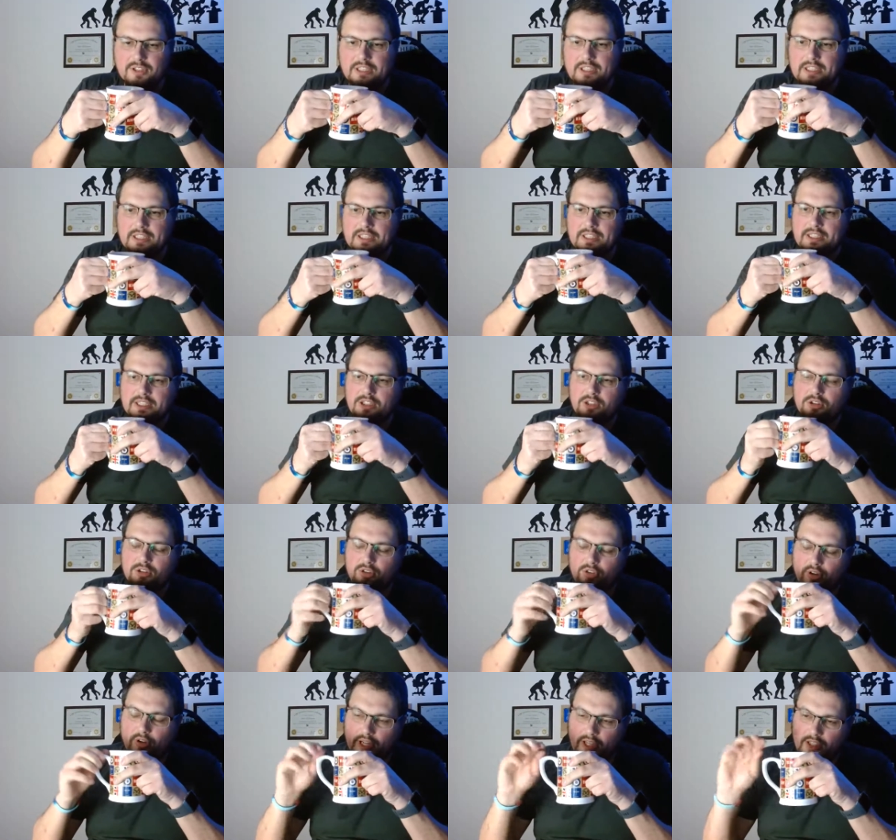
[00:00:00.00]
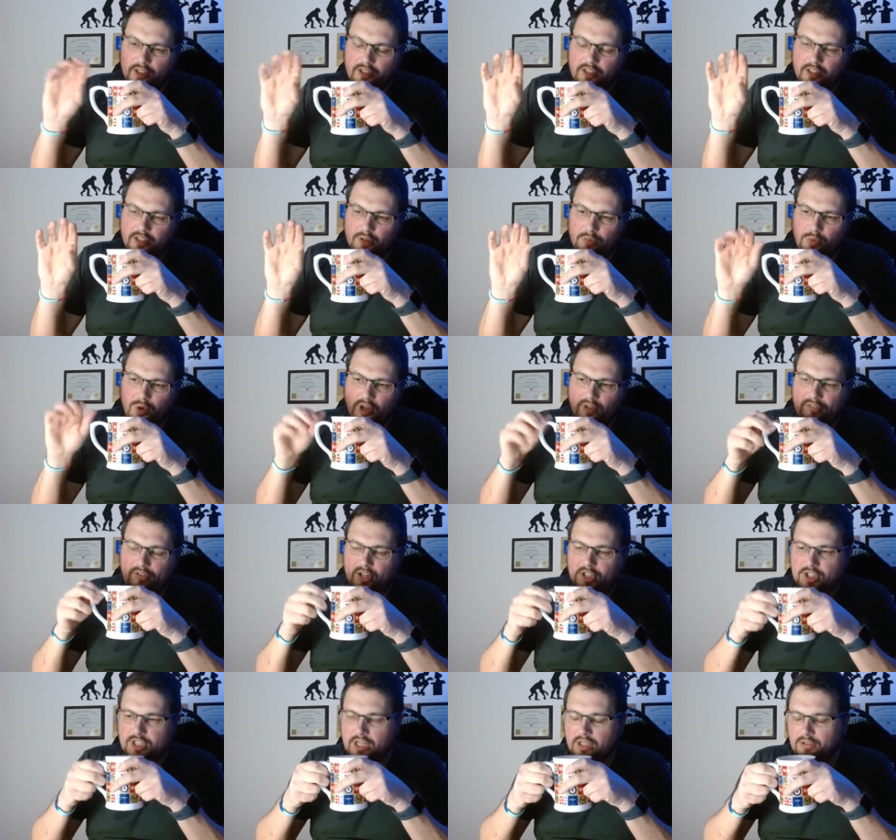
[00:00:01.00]
You can create a Wi-Fi
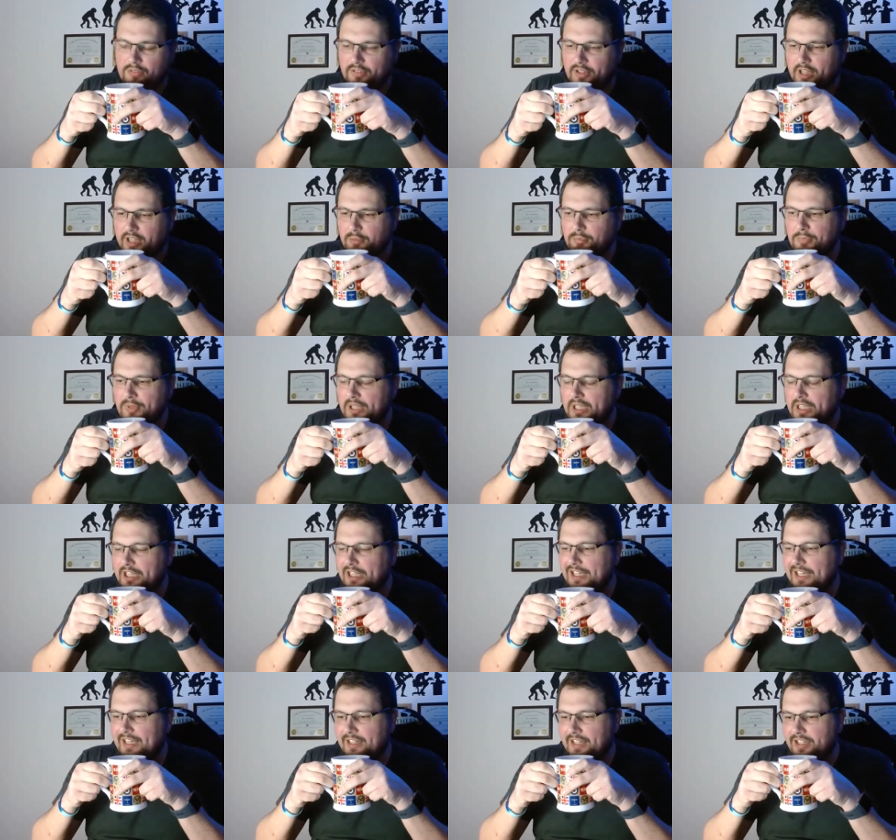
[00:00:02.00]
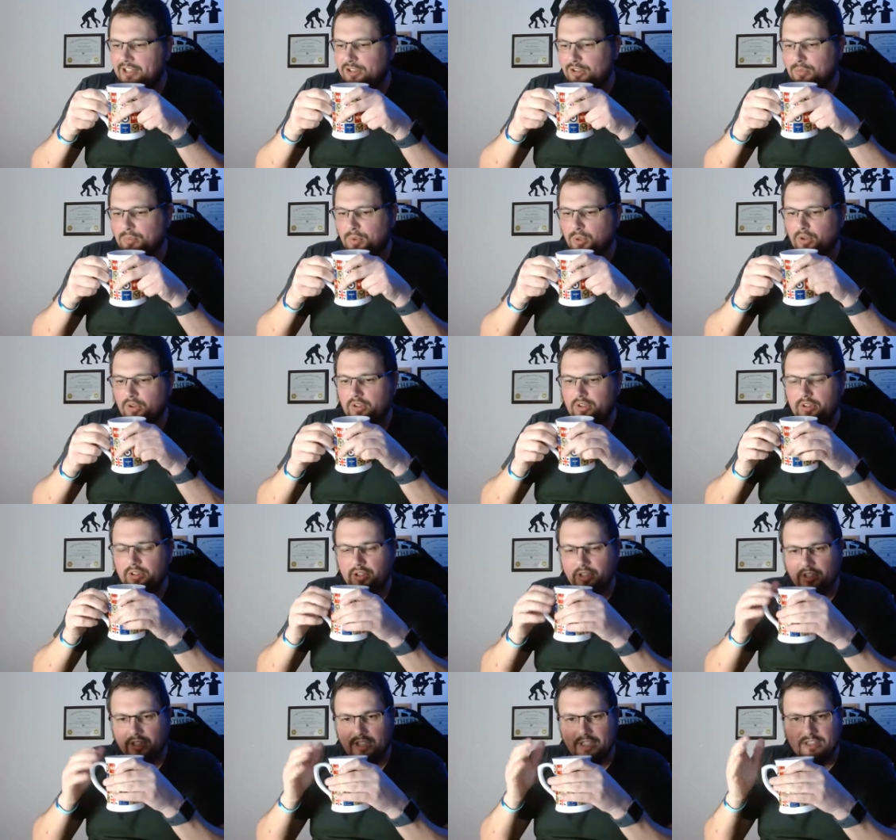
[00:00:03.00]
channel for them, and then you put
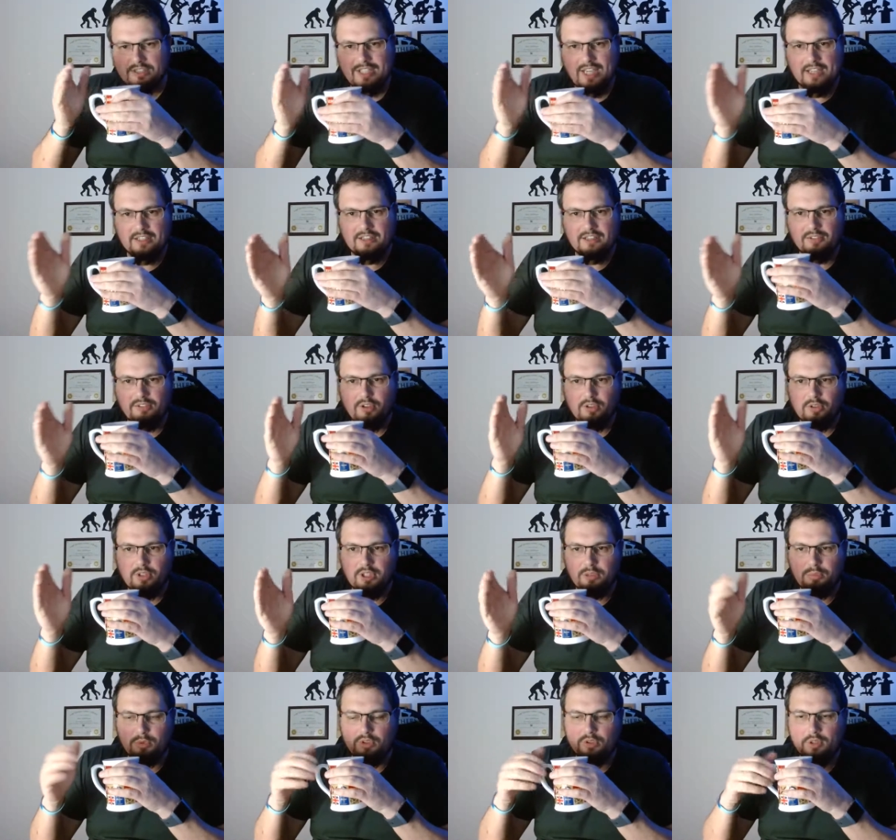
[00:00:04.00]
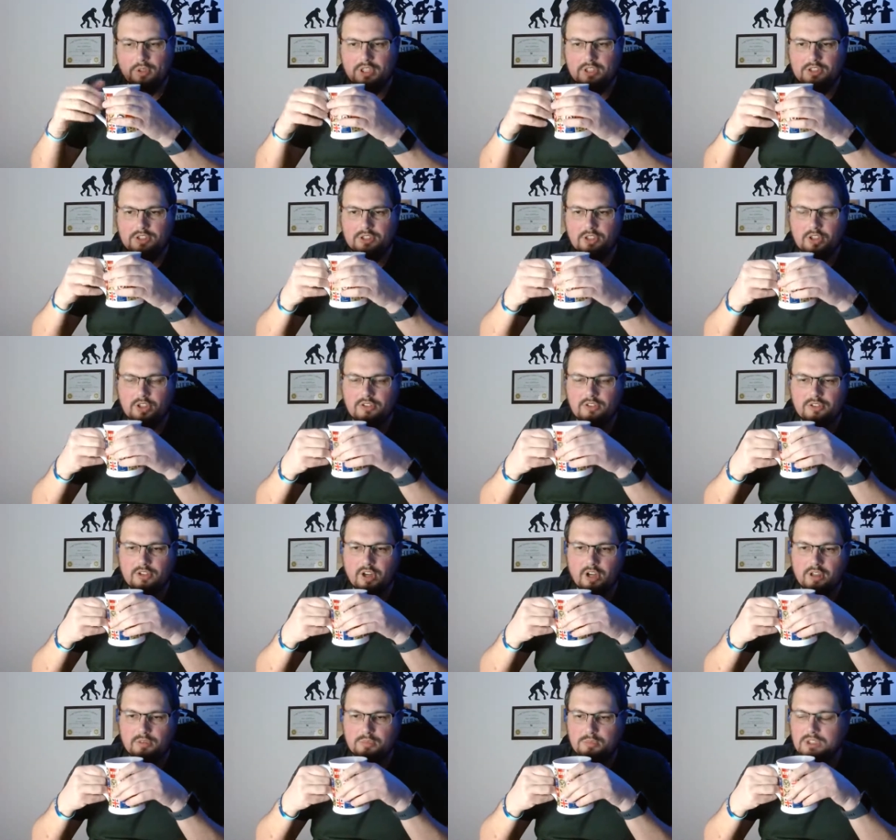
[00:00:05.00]
it's active only between certain
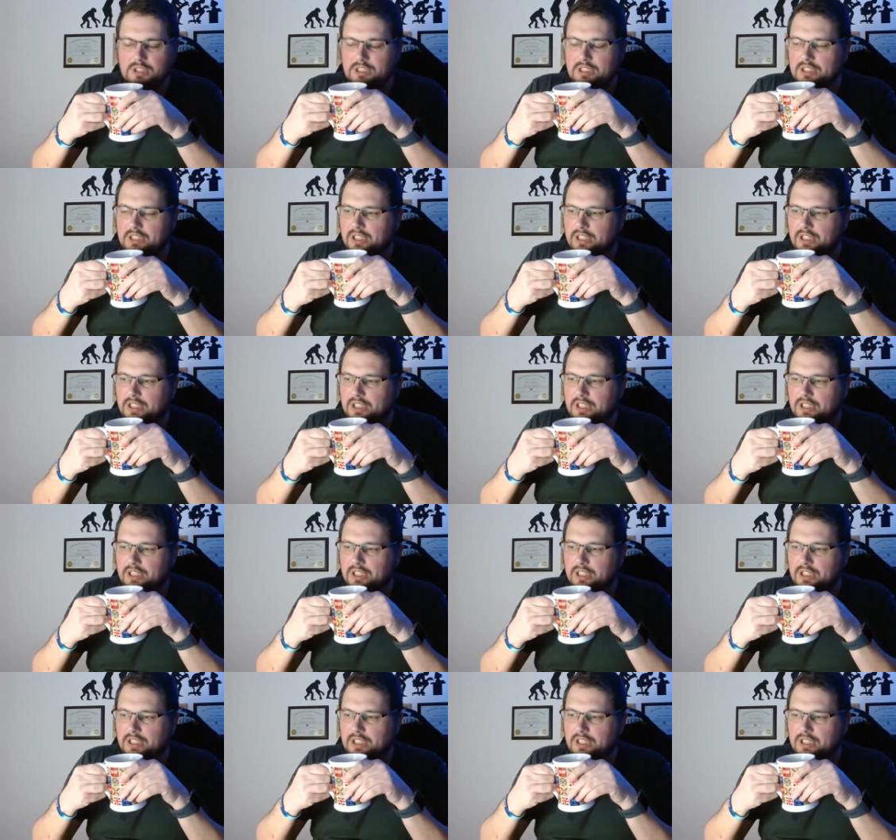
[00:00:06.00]
times.